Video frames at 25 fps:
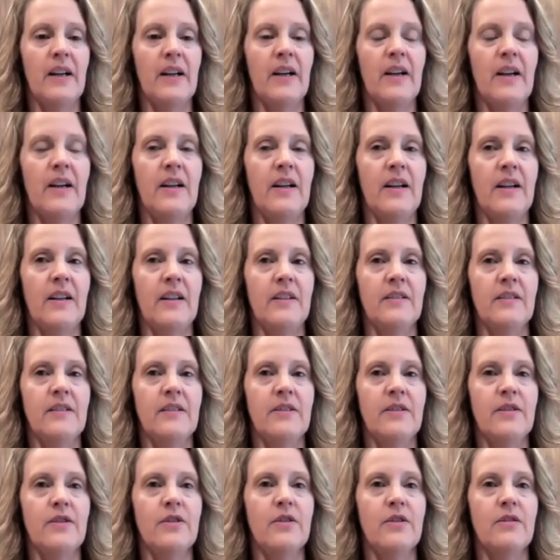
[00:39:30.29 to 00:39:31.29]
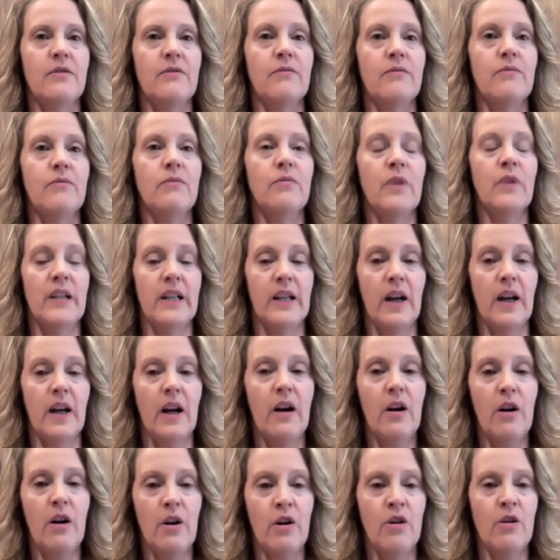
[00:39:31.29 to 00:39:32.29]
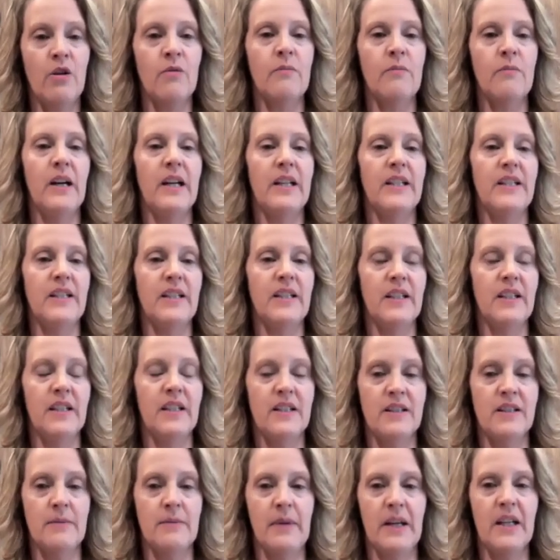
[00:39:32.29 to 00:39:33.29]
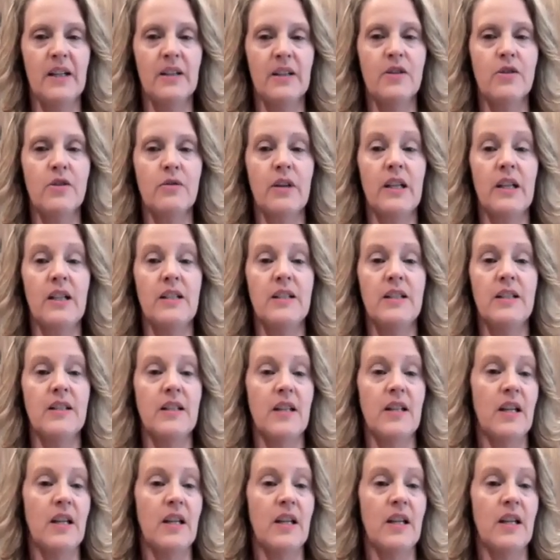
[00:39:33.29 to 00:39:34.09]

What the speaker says: When I got home, I did get some x-rays,